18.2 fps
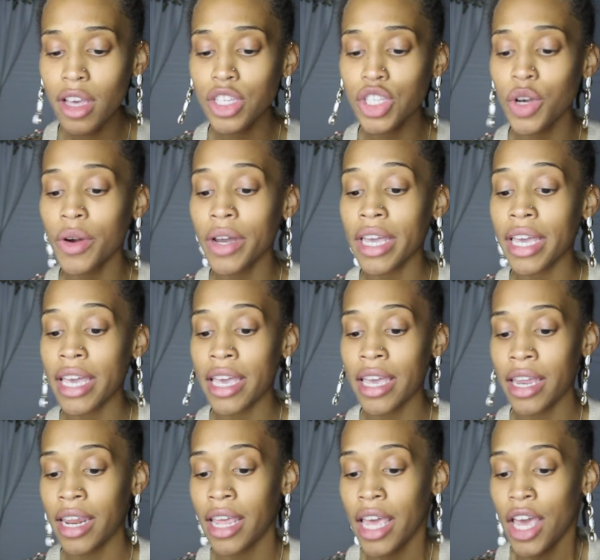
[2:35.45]
So
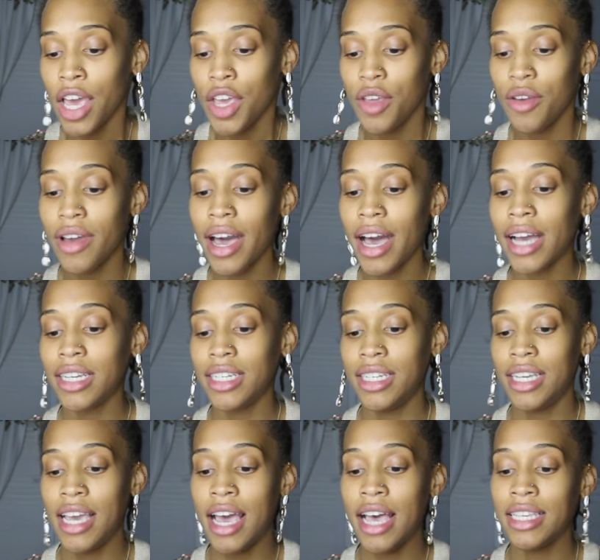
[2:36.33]
again, you
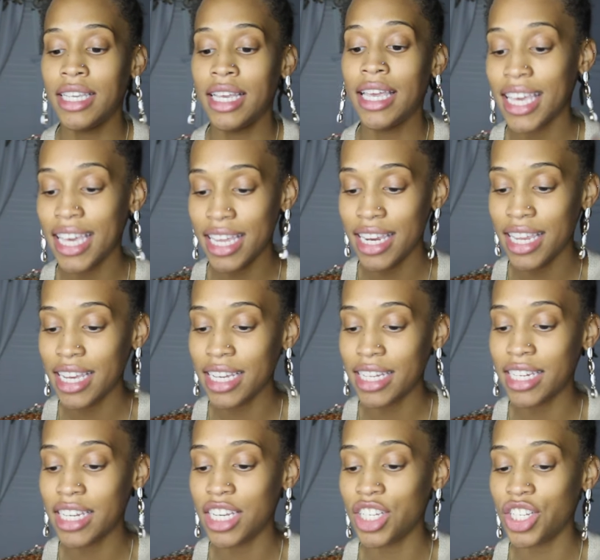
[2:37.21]
guys, she has a kidney
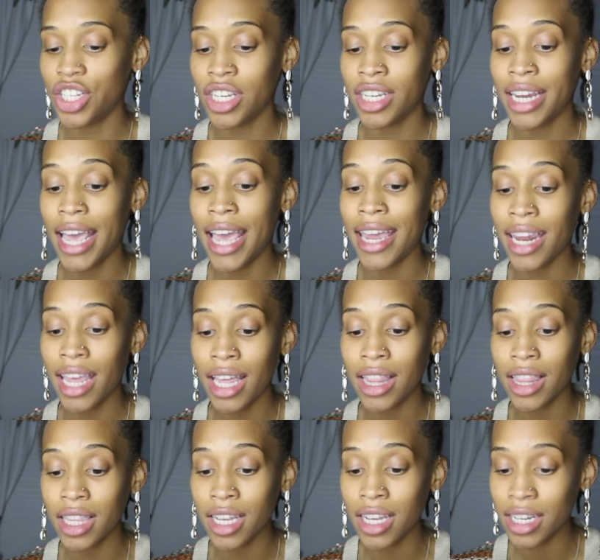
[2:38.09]
condition and
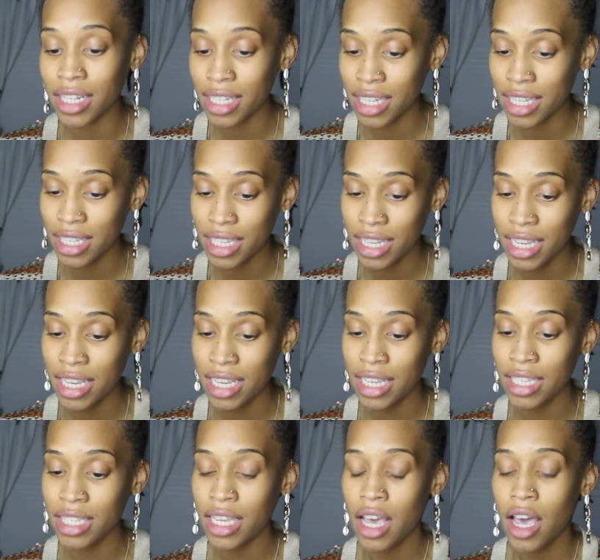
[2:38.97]
a lung
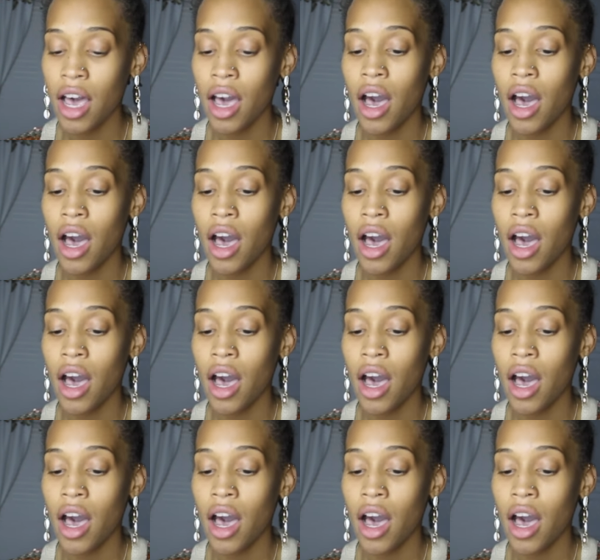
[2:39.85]
disease.